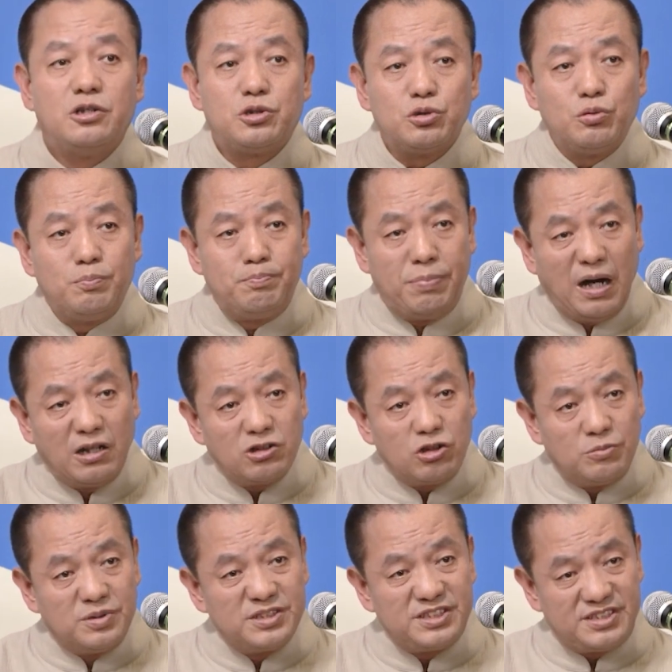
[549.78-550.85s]
The tree
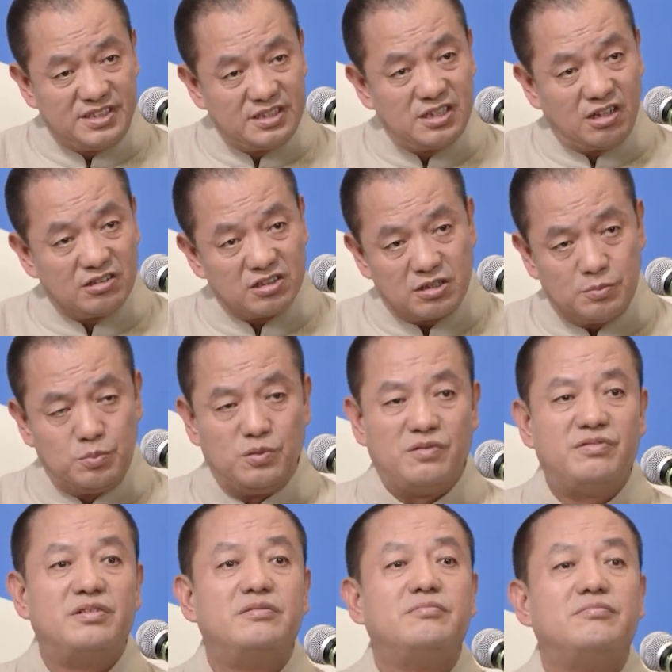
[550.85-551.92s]
helps us balance in
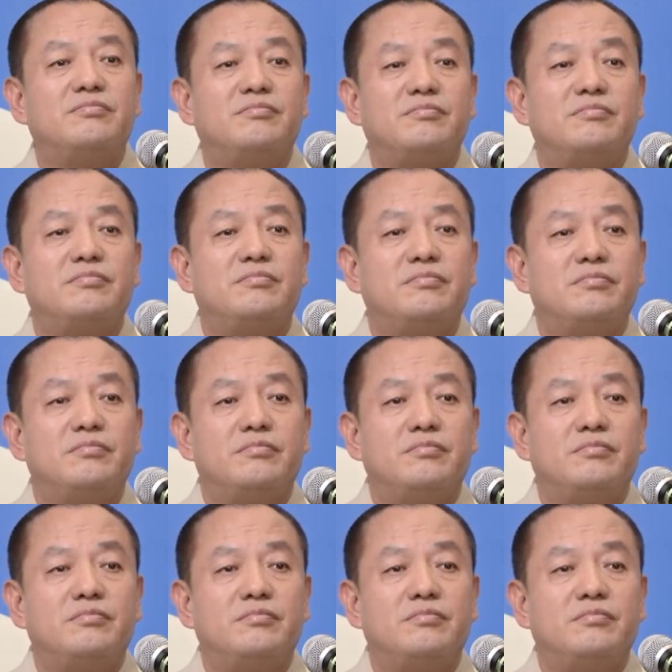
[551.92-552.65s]
this aspect.